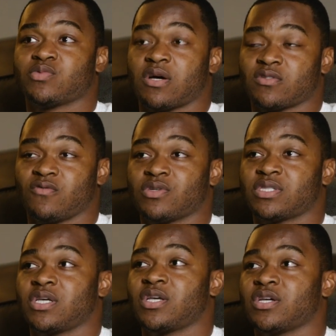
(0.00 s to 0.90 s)
when I was
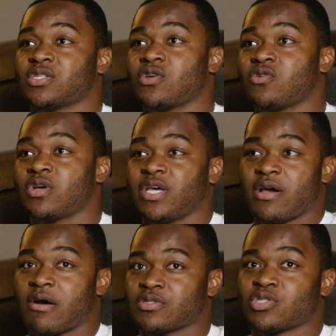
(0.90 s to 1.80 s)
14 years old,
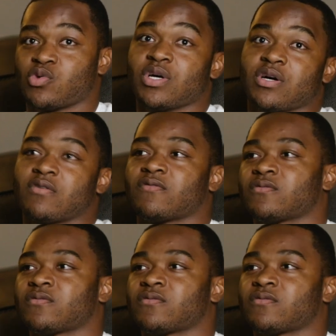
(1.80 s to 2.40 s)
here I was 12.